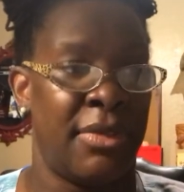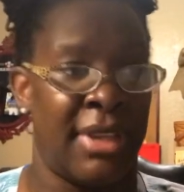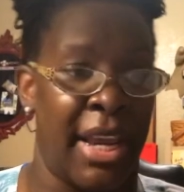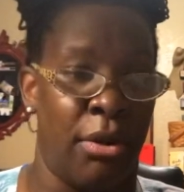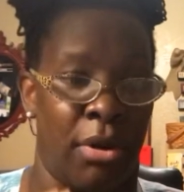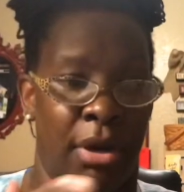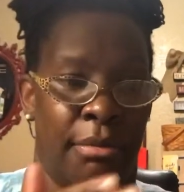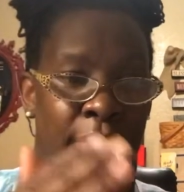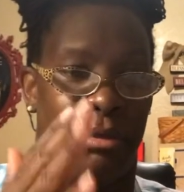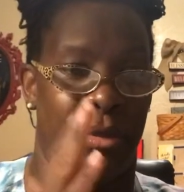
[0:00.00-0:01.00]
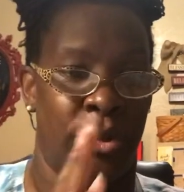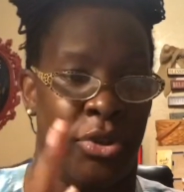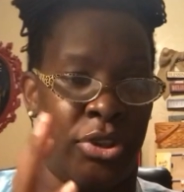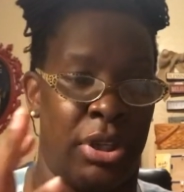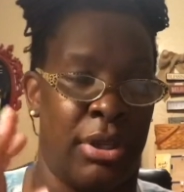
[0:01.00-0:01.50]
Sacrum,
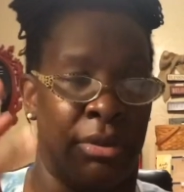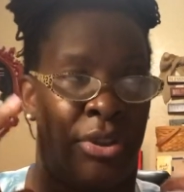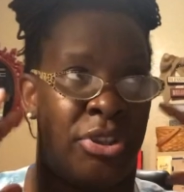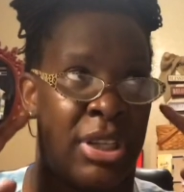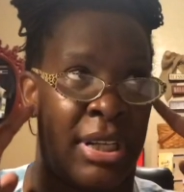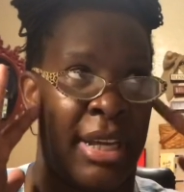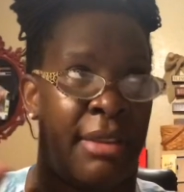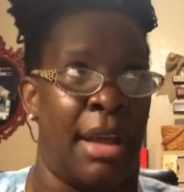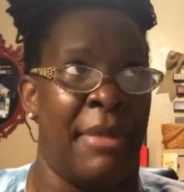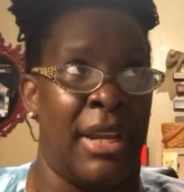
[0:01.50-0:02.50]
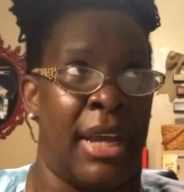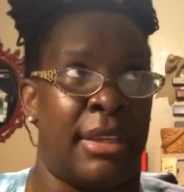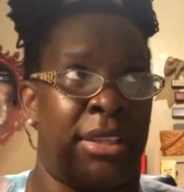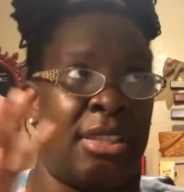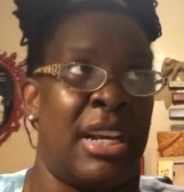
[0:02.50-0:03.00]
sacrum. You should,
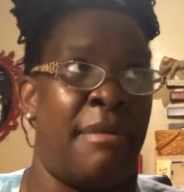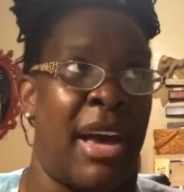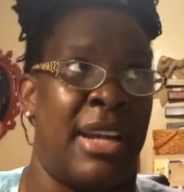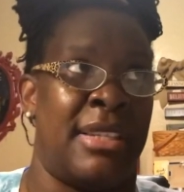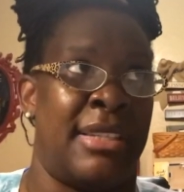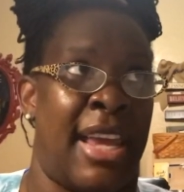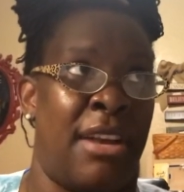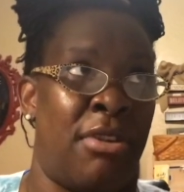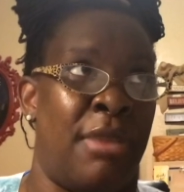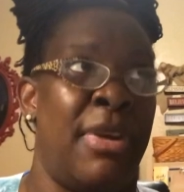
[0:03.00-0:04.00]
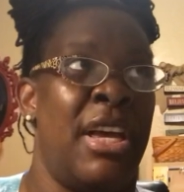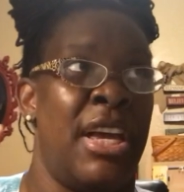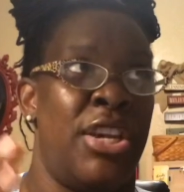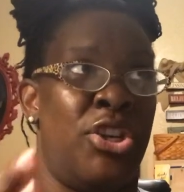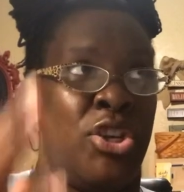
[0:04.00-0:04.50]
you should get, I mean, like, just think
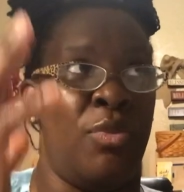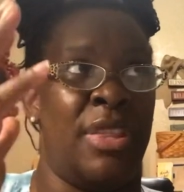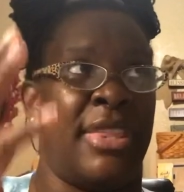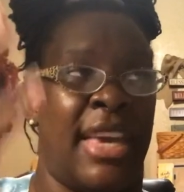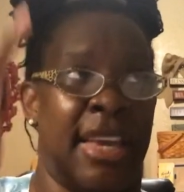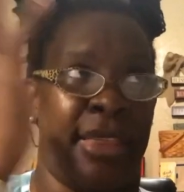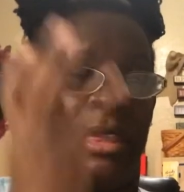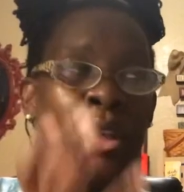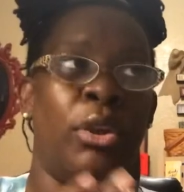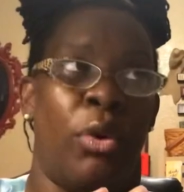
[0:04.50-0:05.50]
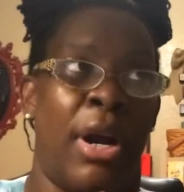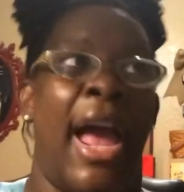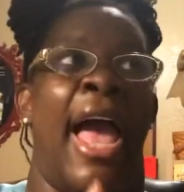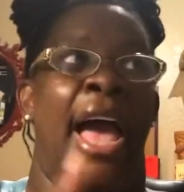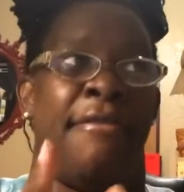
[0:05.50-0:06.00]
about it. Sacrum, you
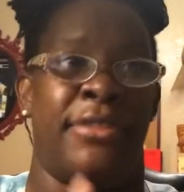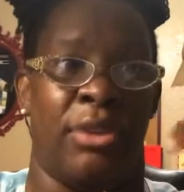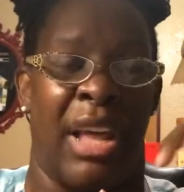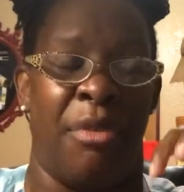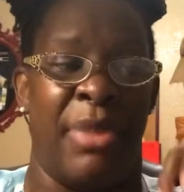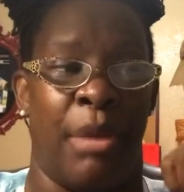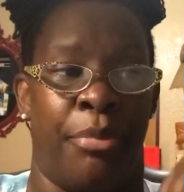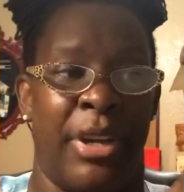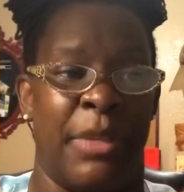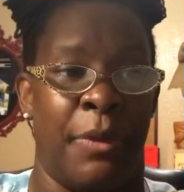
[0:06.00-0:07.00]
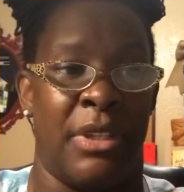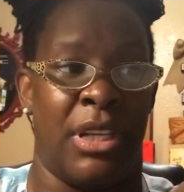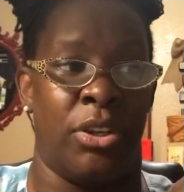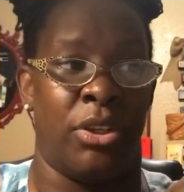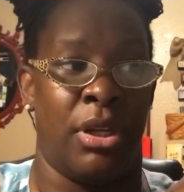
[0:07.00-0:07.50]
would think the lower half.
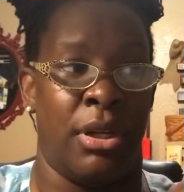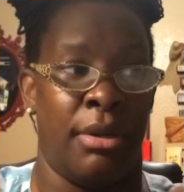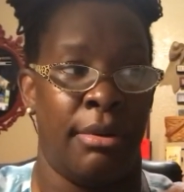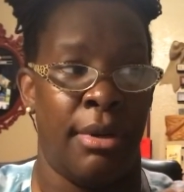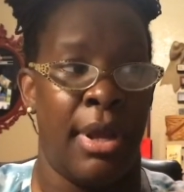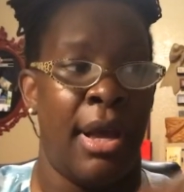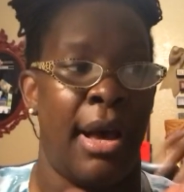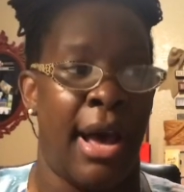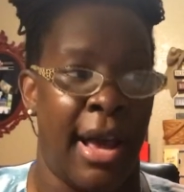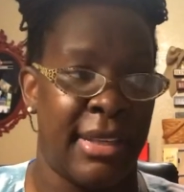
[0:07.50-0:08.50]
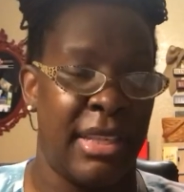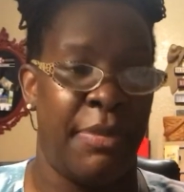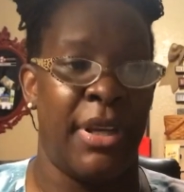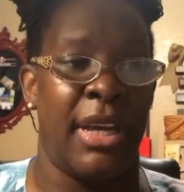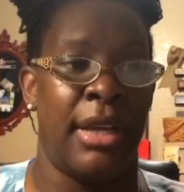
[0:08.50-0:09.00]
So that would be a breech position.
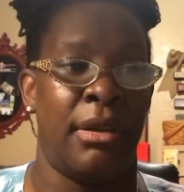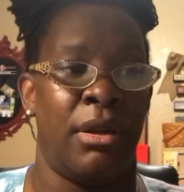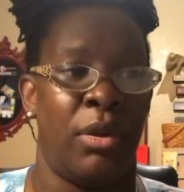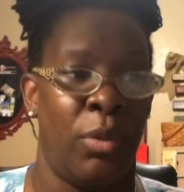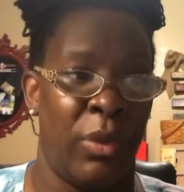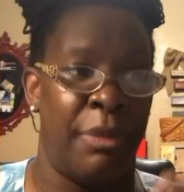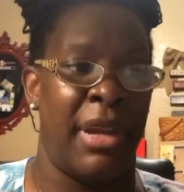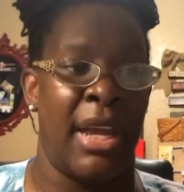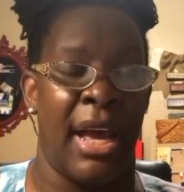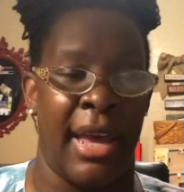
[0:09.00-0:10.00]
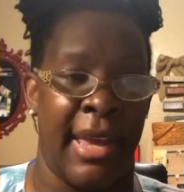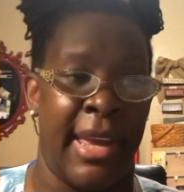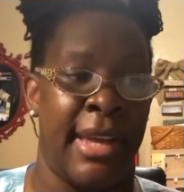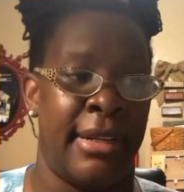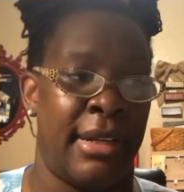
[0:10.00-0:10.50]
Occiput
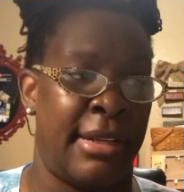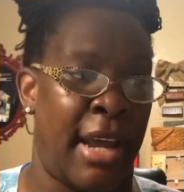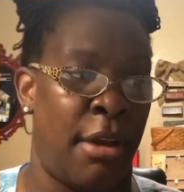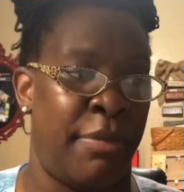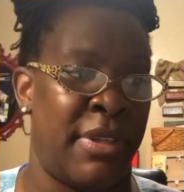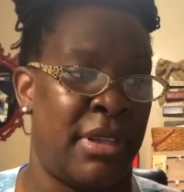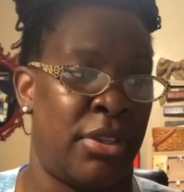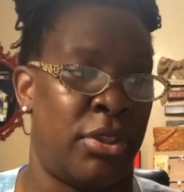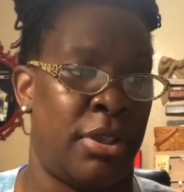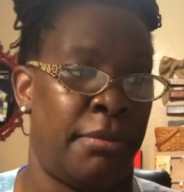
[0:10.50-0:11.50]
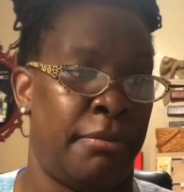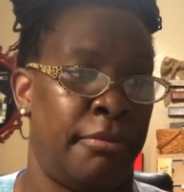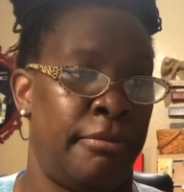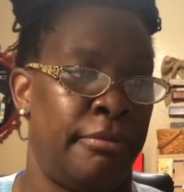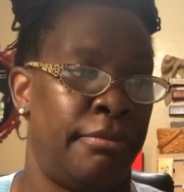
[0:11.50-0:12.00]
would be a head
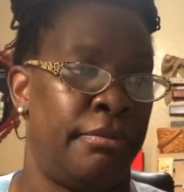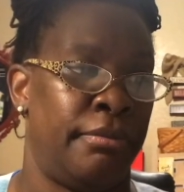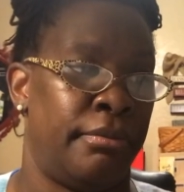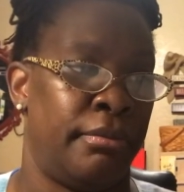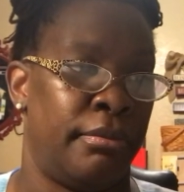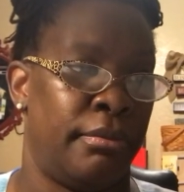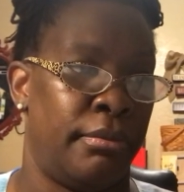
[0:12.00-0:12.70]
down position.